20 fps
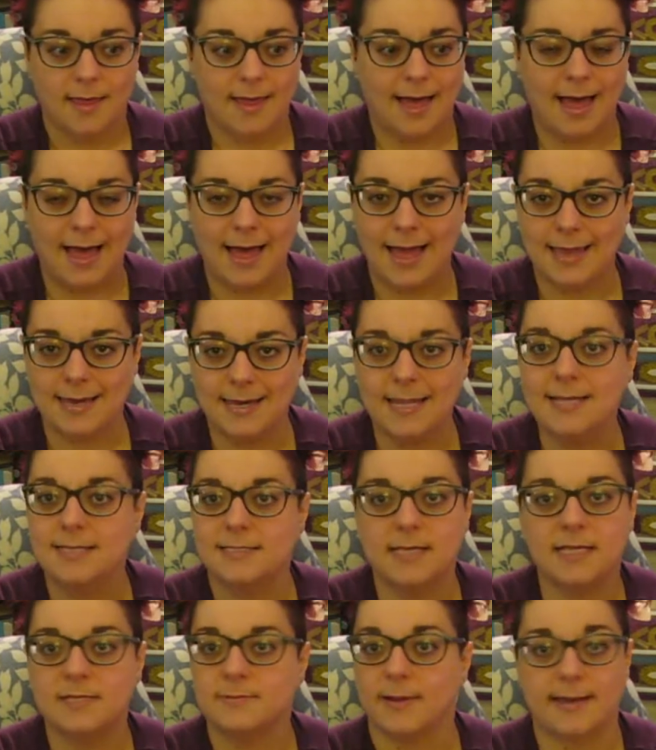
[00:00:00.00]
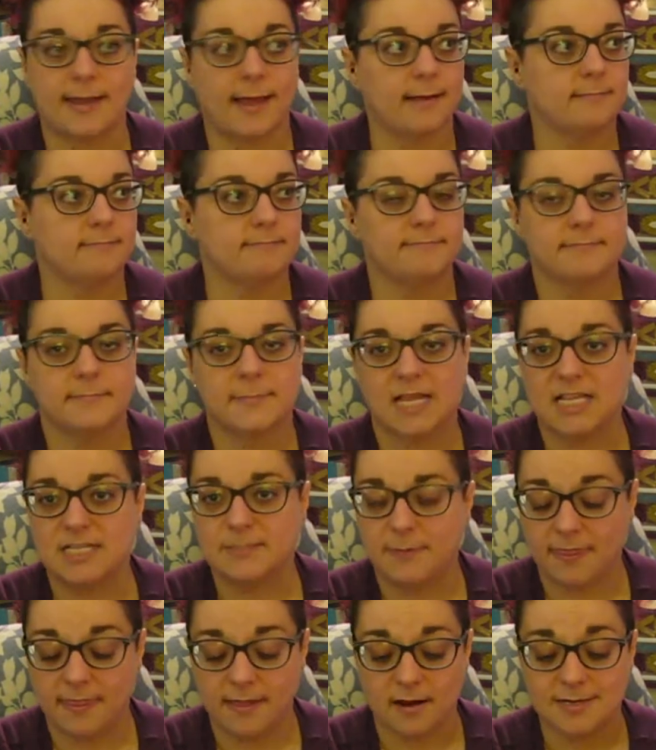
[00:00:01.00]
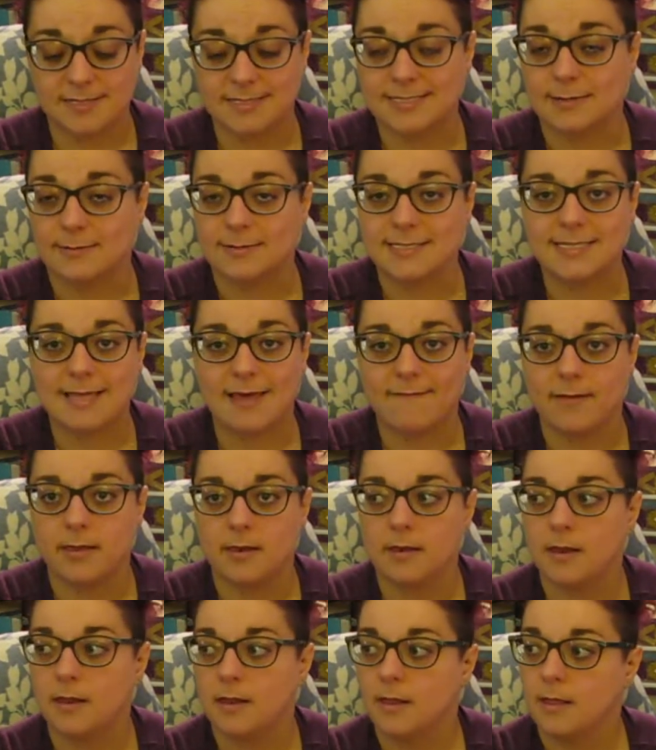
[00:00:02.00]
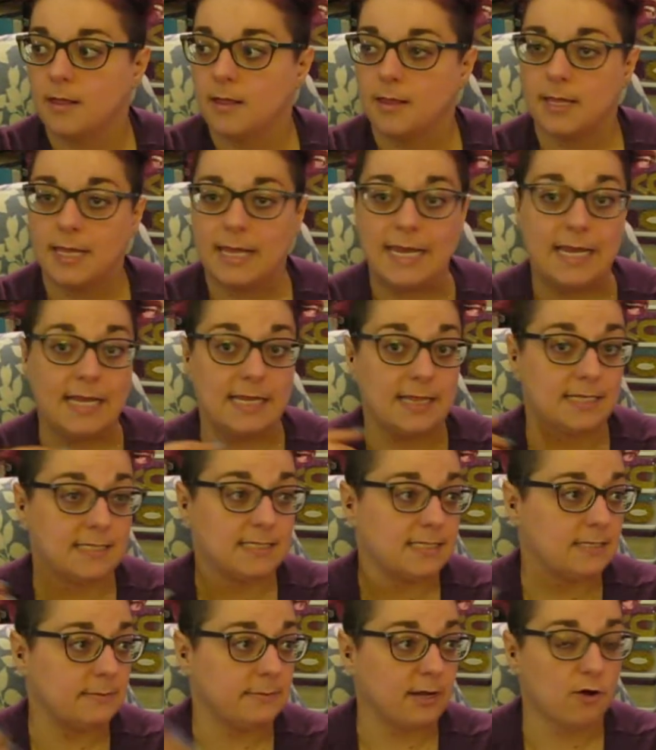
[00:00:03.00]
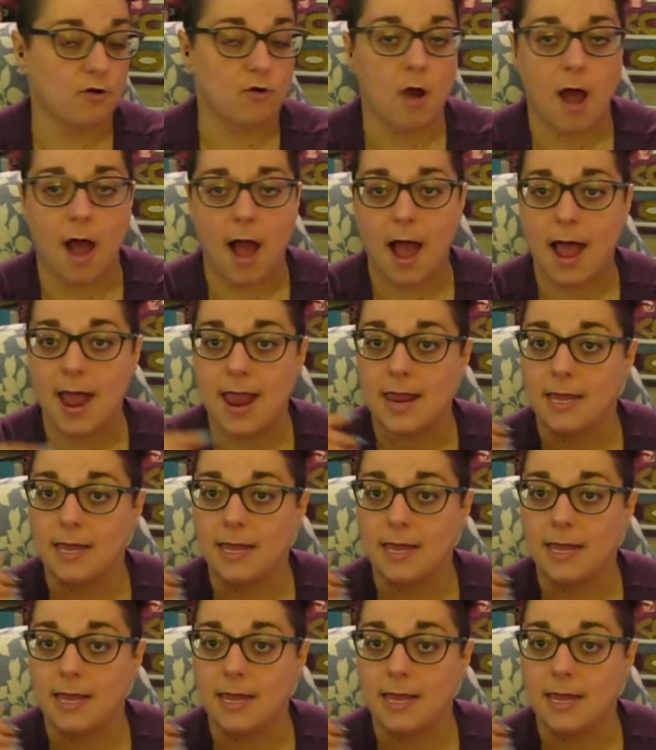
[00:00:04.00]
And he's my dad. He's been there since I was 7. He listened to me cry.